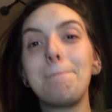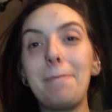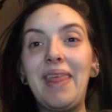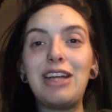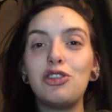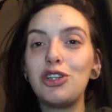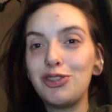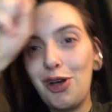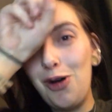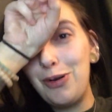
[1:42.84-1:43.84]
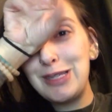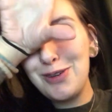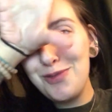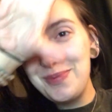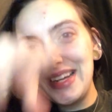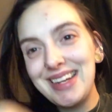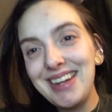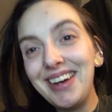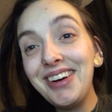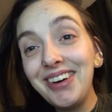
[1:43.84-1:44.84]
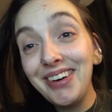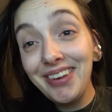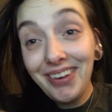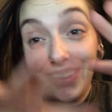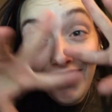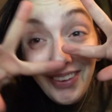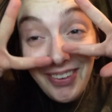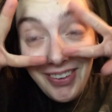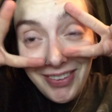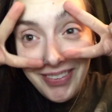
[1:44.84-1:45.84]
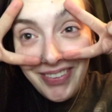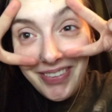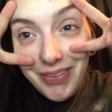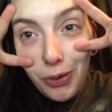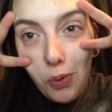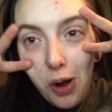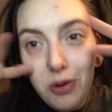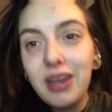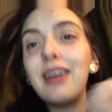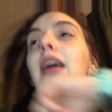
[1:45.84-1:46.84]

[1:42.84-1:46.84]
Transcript: That shit's always open. Oh, woke.